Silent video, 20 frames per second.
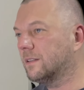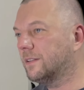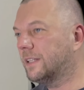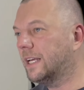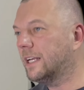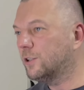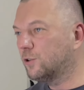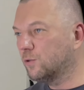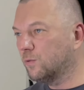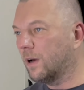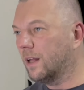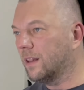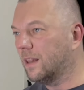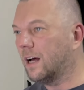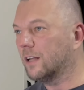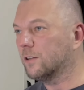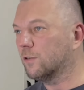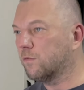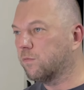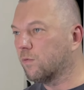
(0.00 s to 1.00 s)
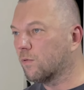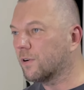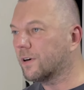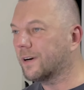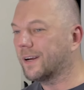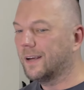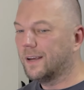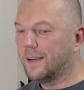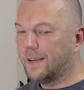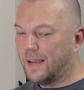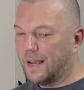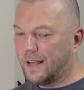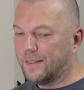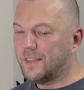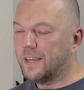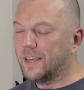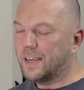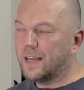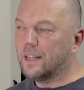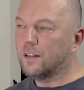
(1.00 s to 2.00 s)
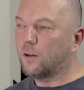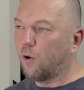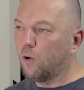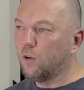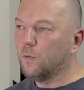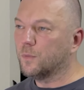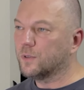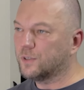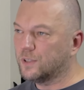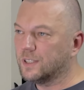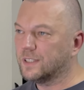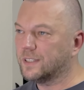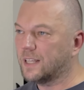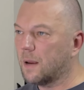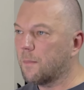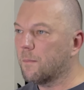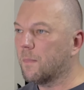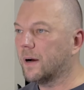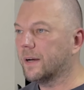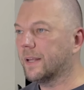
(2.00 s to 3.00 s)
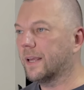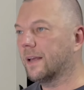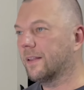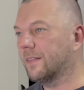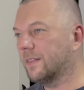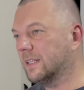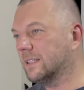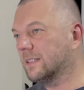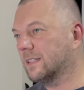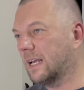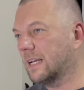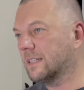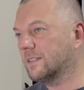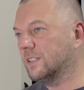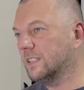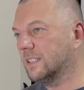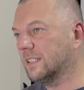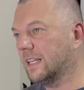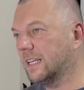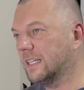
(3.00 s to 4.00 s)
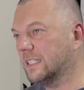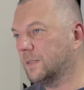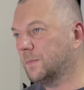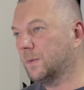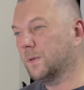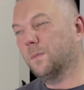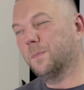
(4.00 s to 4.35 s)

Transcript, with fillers: They do a lot of work and they get almost the same money and as these lazy people,